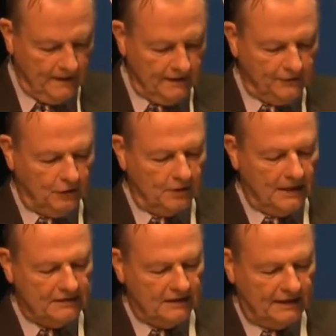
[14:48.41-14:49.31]
nor am
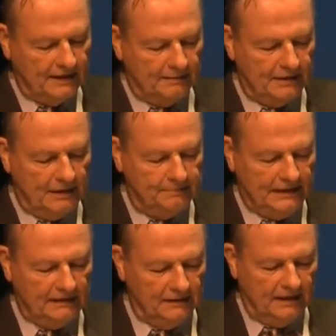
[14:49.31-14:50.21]
I talking about
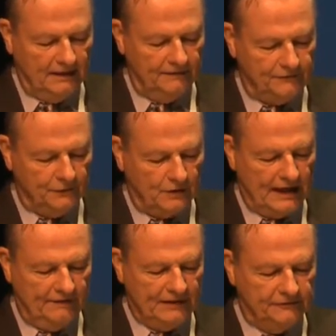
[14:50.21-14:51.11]
being loved or
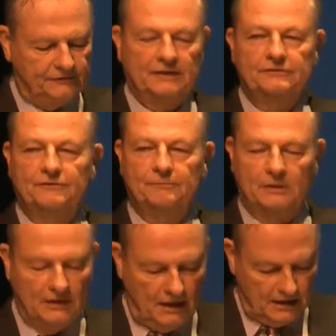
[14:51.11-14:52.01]
having a sense of
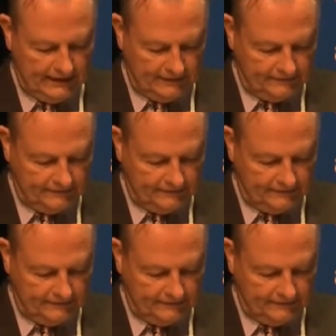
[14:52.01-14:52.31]
belonging.